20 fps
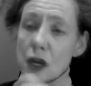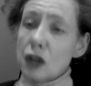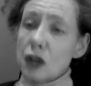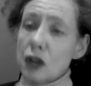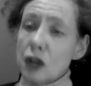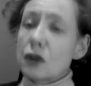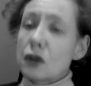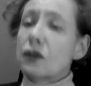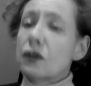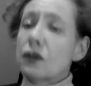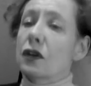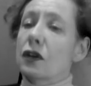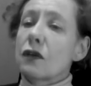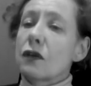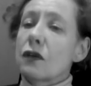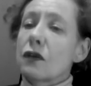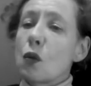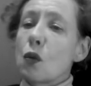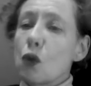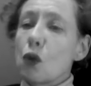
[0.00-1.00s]
So if you think of
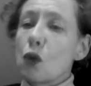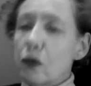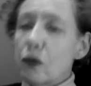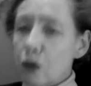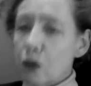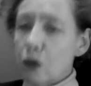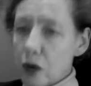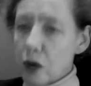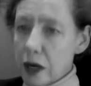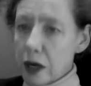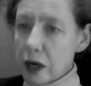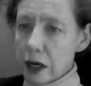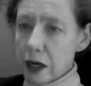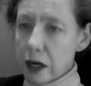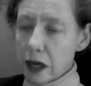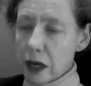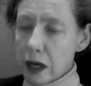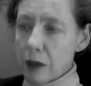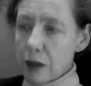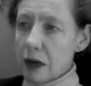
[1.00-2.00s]
a
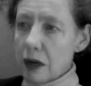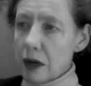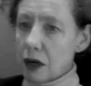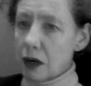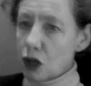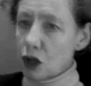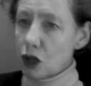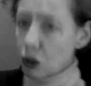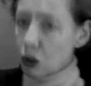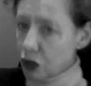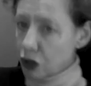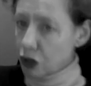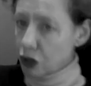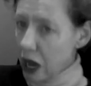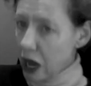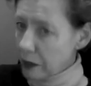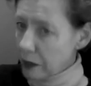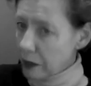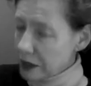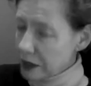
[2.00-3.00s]
wolverine, I mean, and Hugh
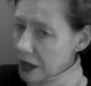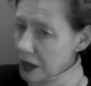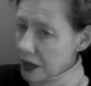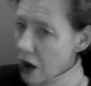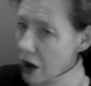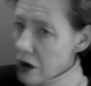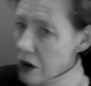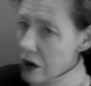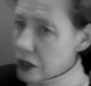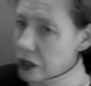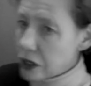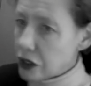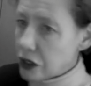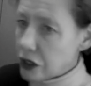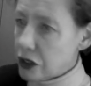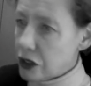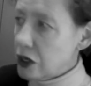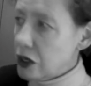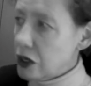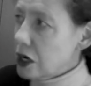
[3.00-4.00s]
Jackman's
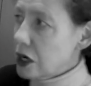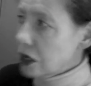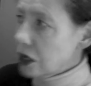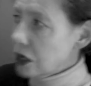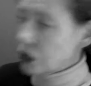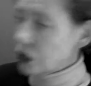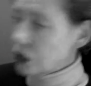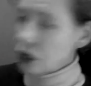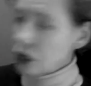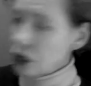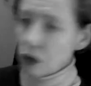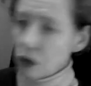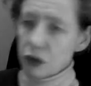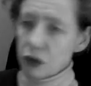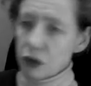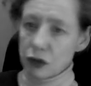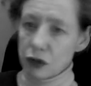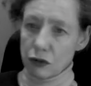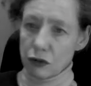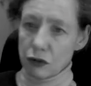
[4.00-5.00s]
character
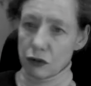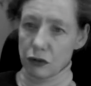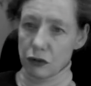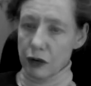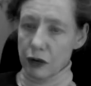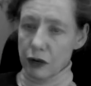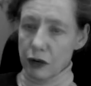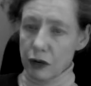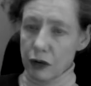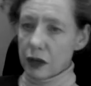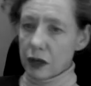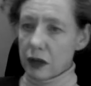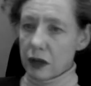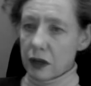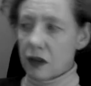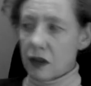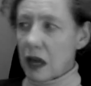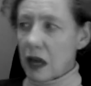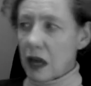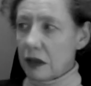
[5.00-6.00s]
shows you like really
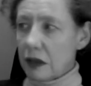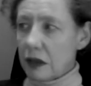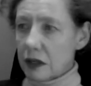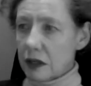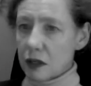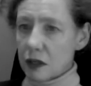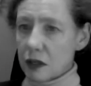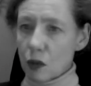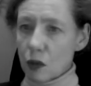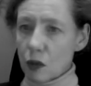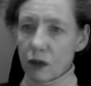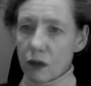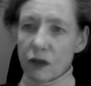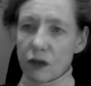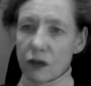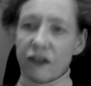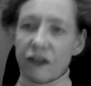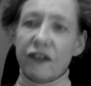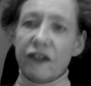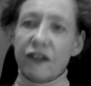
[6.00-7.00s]
that this is one of
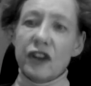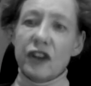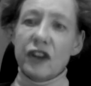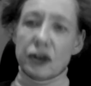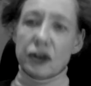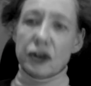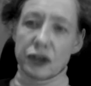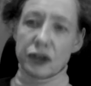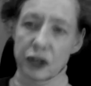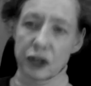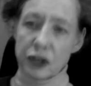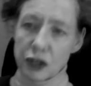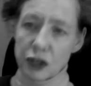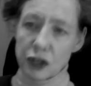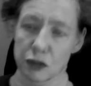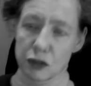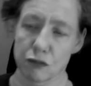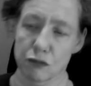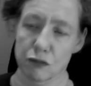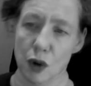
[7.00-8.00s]
the
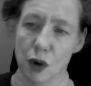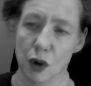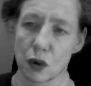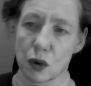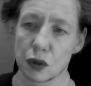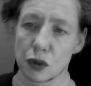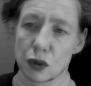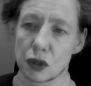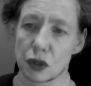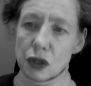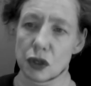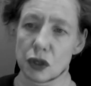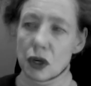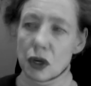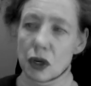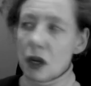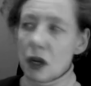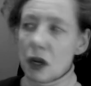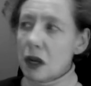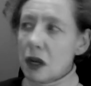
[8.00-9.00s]
fiercest, most
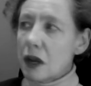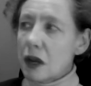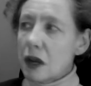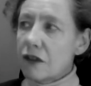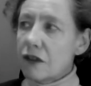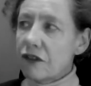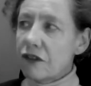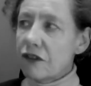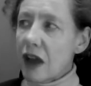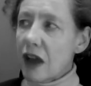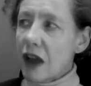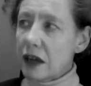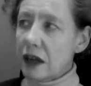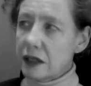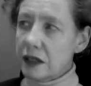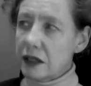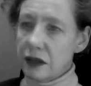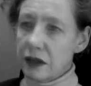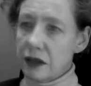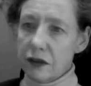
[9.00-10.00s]

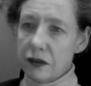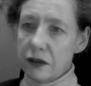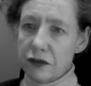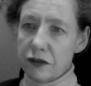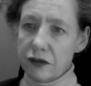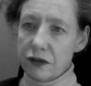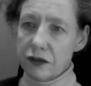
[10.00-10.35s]
effective